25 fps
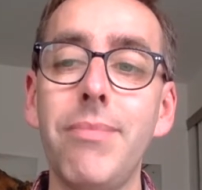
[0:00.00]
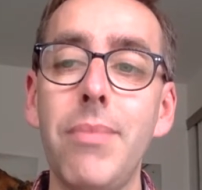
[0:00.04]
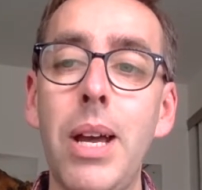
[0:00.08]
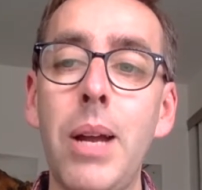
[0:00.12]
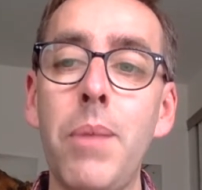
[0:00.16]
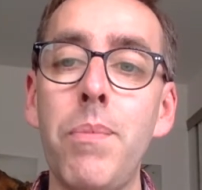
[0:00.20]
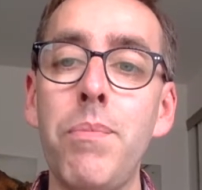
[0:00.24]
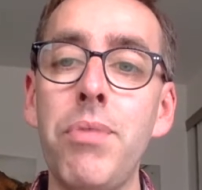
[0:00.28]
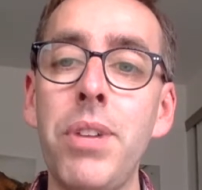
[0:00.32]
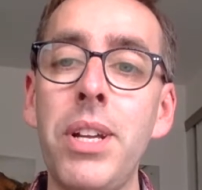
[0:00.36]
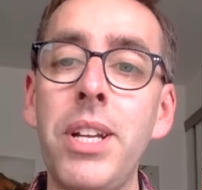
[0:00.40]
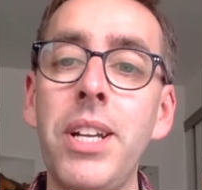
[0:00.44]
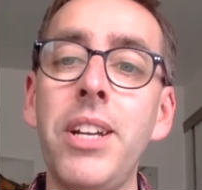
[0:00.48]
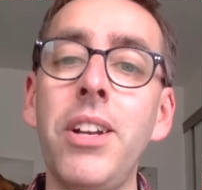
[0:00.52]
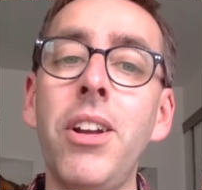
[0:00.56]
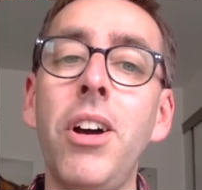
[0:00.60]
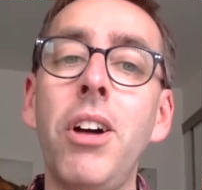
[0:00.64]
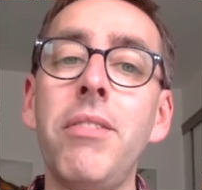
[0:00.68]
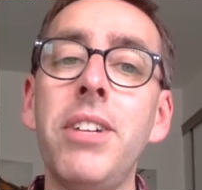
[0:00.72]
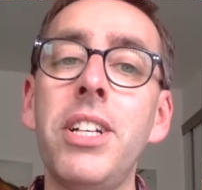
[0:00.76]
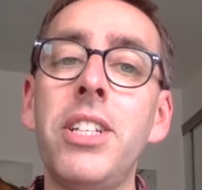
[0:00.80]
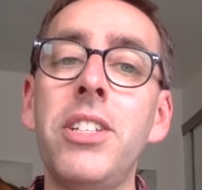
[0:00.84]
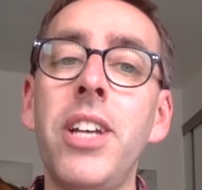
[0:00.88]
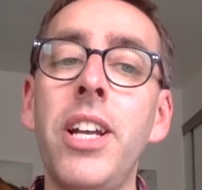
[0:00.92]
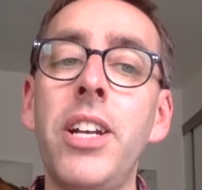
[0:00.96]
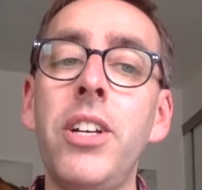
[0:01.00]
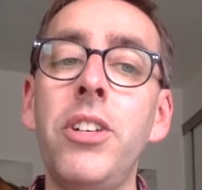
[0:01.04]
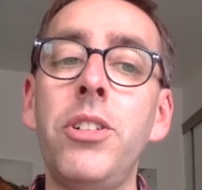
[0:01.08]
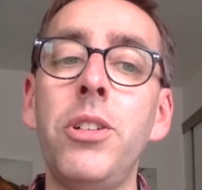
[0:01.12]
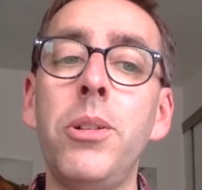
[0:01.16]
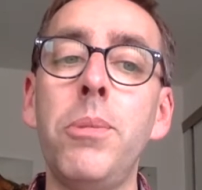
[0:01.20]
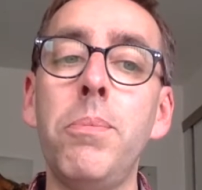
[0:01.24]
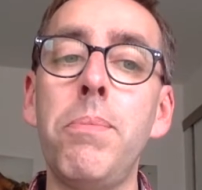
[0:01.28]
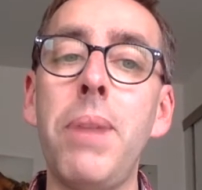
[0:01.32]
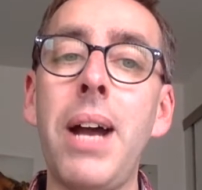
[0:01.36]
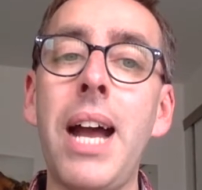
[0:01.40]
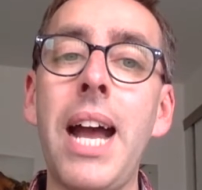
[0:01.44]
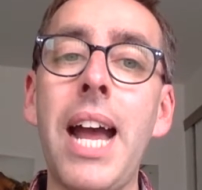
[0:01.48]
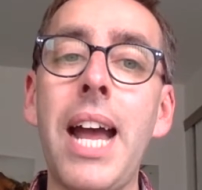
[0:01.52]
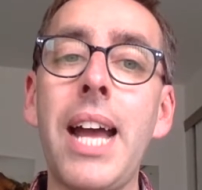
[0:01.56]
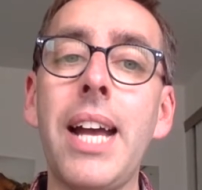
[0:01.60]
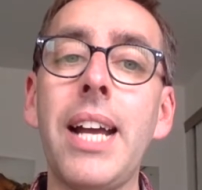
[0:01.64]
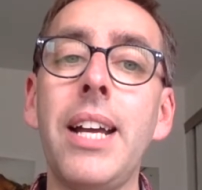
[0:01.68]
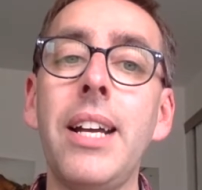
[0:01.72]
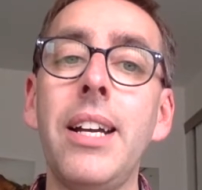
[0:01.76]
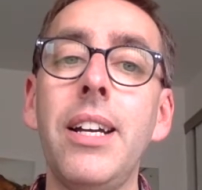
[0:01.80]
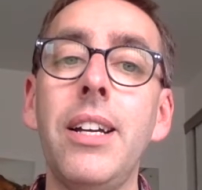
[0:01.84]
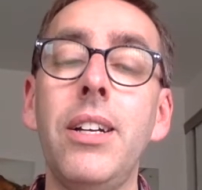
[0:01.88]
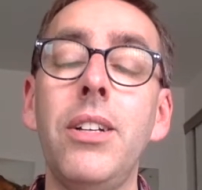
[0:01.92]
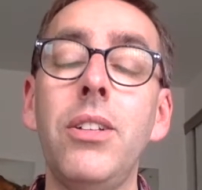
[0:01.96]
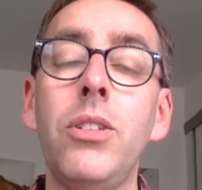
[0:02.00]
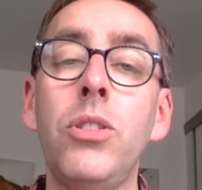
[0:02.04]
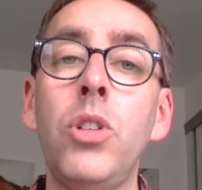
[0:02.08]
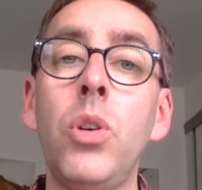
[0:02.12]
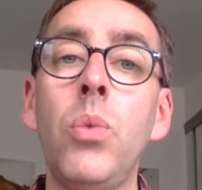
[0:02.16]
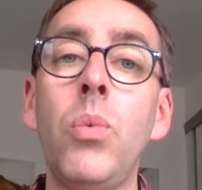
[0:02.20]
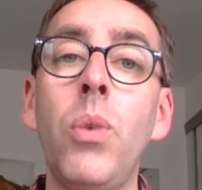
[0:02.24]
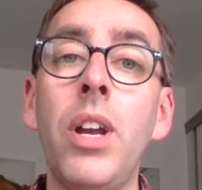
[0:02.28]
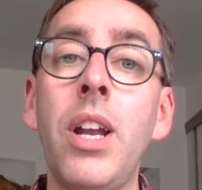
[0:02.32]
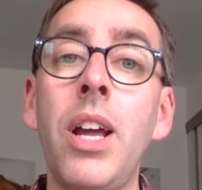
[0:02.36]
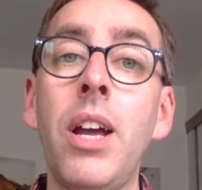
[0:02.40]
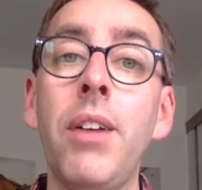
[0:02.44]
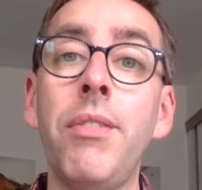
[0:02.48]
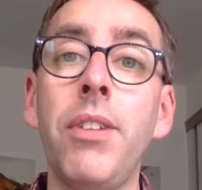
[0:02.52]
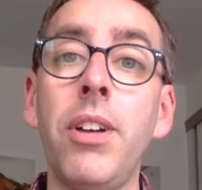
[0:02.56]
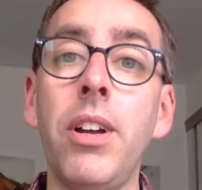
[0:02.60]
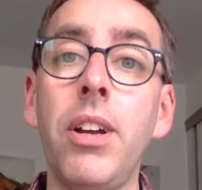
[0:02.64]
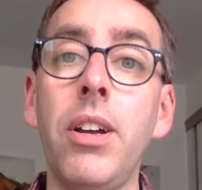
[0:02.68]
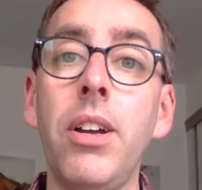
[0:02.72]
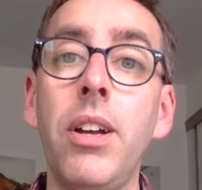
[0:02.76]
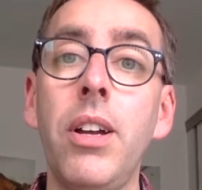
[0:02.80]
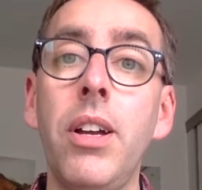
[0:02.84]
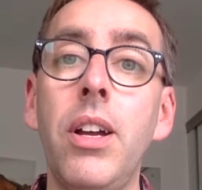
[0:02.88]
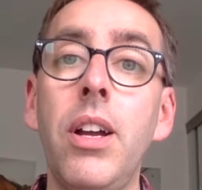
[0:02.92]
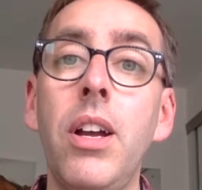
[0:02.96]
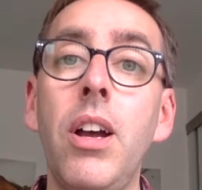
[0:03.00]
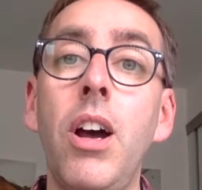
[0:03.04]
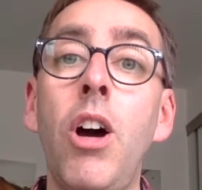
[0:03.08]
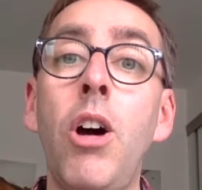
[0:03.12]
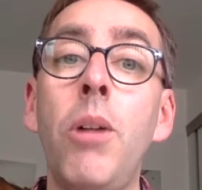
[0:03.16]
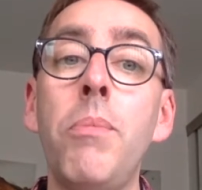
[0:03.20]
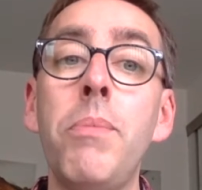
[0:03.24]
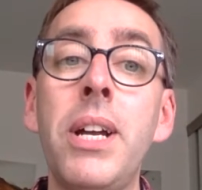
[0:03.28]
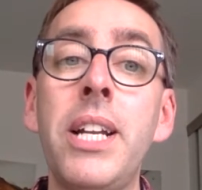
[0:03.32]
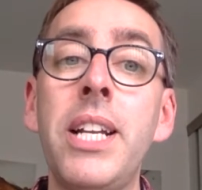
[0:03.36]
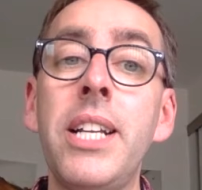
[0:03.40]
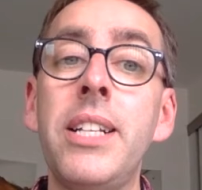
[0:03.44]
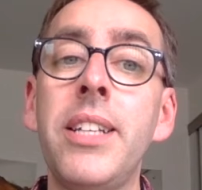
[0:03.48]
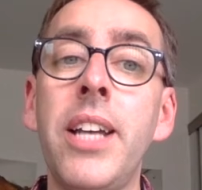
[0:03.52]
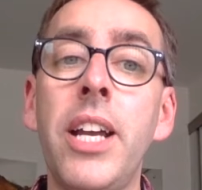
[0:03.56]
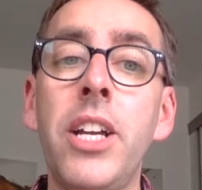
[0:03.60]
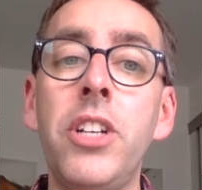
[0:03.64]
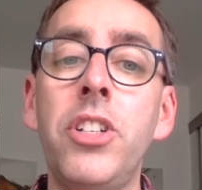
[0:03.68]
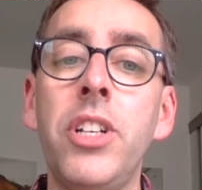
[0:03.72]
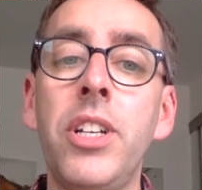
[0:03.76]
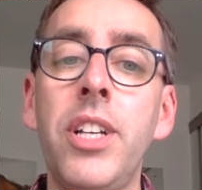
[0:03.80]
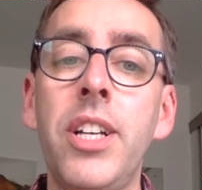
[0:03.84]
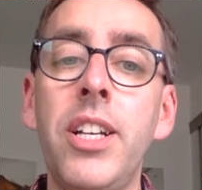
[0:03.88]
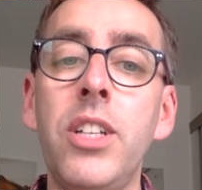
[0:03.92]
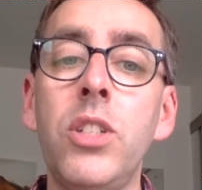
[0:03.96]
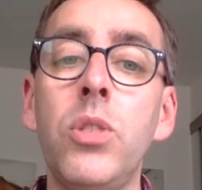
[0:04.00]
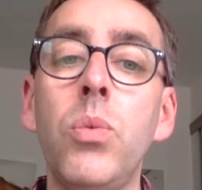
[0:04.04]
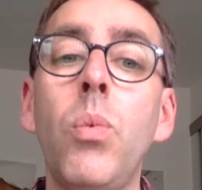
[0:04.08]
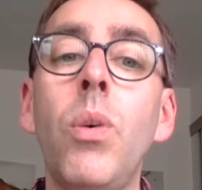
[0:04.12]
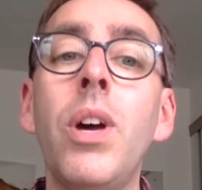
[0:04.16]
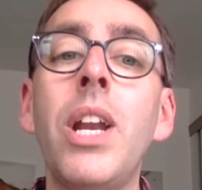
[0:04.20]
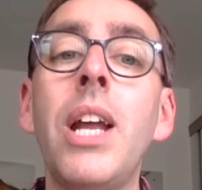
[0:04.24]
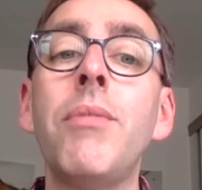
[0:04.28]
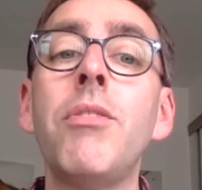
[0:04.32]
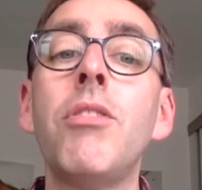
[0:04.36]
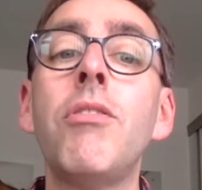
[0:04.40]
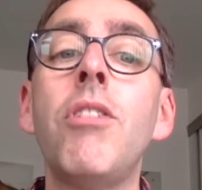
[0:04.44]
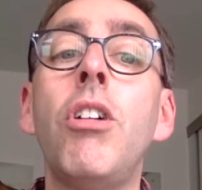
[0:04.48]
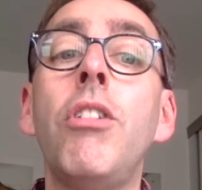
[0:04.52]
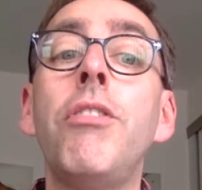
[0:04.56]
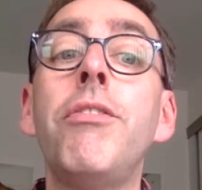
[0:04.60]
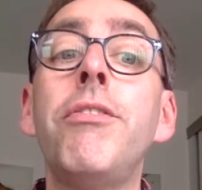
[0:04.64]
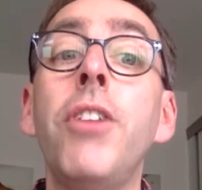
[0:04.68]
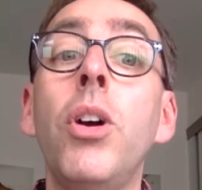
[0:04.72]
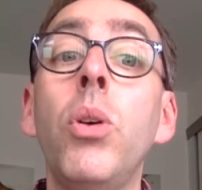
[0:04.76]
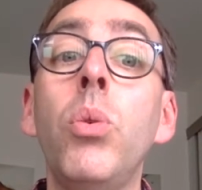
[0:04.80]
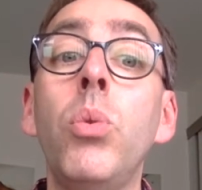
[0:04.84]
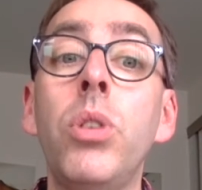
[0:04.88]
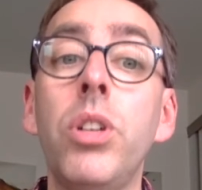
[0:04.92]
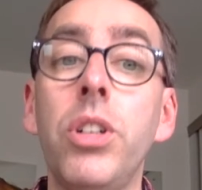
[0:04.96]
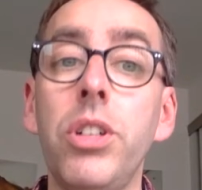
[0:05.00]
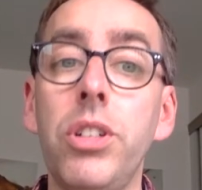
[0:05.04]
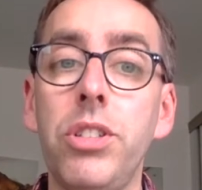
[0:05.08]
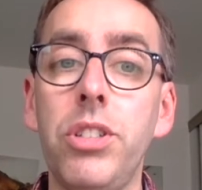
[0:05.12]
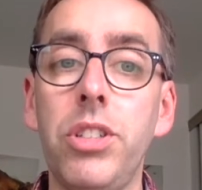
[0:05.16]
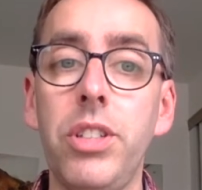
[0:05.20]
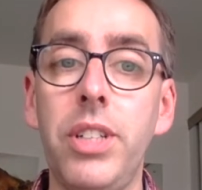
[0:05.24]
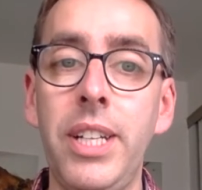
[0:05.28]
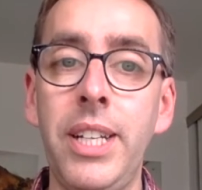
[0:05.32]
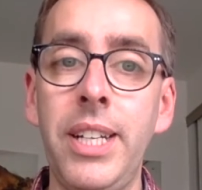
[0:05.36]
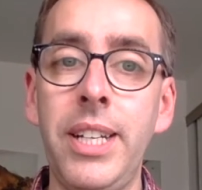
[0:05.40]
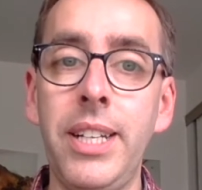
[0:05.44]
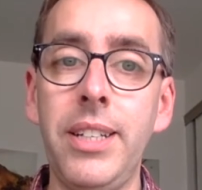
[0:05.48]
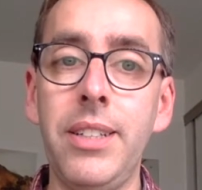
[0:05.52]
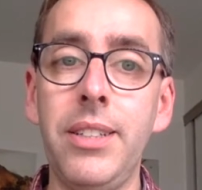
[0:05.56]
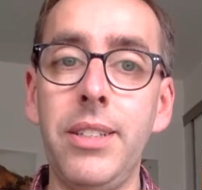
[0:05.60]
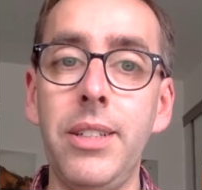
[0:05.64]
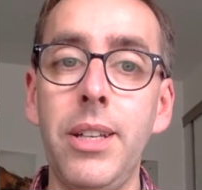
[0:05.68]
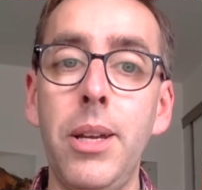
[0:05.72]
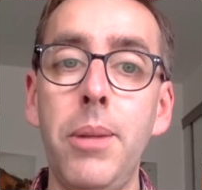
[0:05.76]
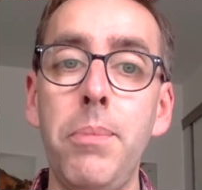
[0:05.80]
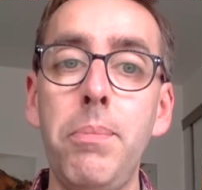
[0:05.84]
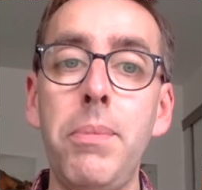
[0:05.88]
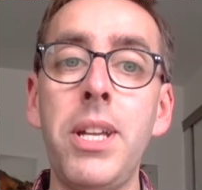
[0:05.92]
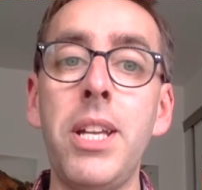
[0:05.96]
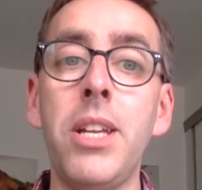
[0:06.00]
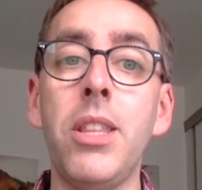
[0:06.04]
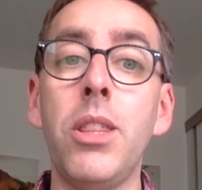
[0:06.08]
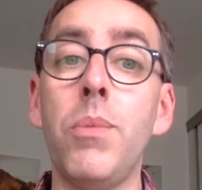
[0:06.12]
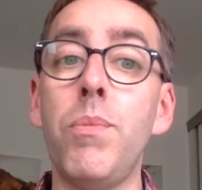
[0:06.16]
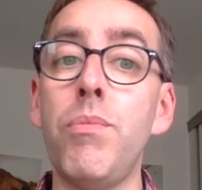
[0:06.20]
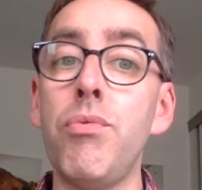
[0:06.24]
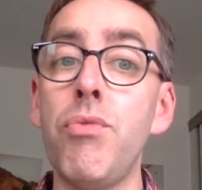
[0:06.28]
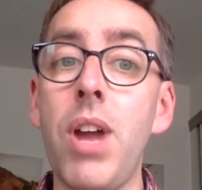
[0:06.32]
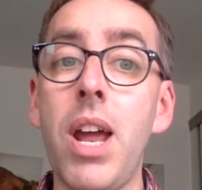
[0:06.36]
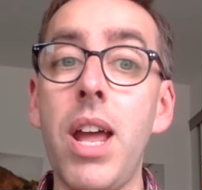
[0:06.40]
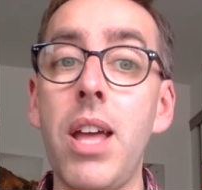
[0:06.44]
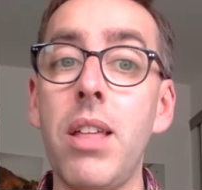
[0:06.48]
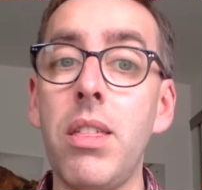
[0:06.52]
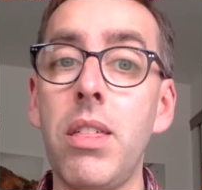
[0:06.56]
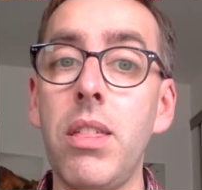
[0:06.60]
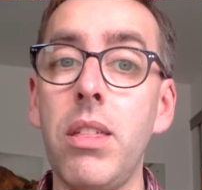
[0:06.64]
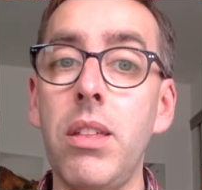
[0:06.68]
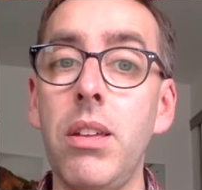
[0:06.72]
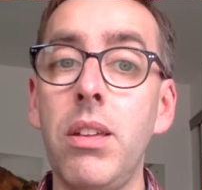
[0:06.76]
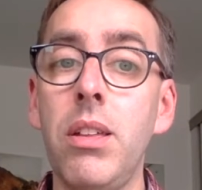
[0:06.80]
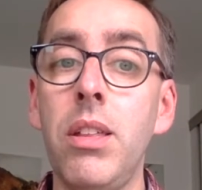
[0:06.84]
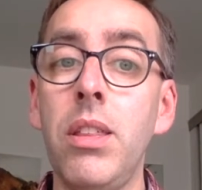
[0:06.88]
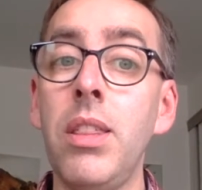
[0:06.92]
and bringing our attention back to whatever our meditation is, whatever our focus is, be it the breath,